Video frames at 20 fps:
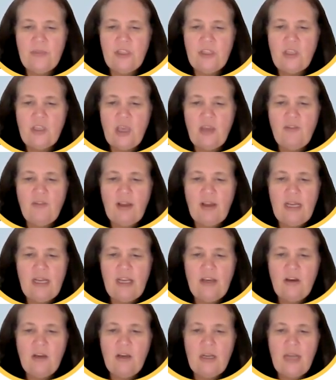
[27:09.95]
So if I
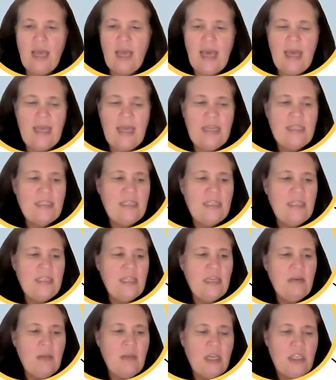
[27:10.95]
click on hide,
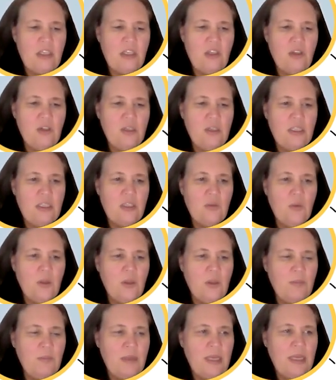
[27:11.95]
then my students
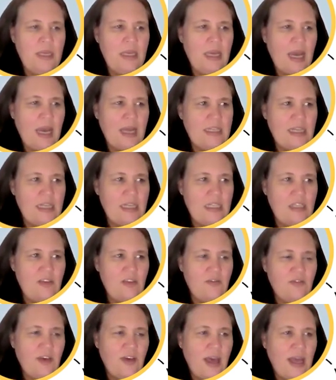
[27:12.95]
will be
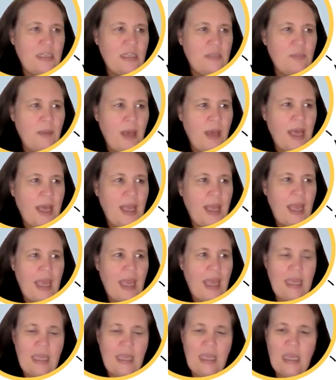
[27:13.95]
identified by
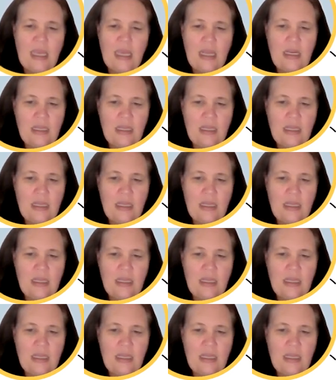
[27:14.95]
a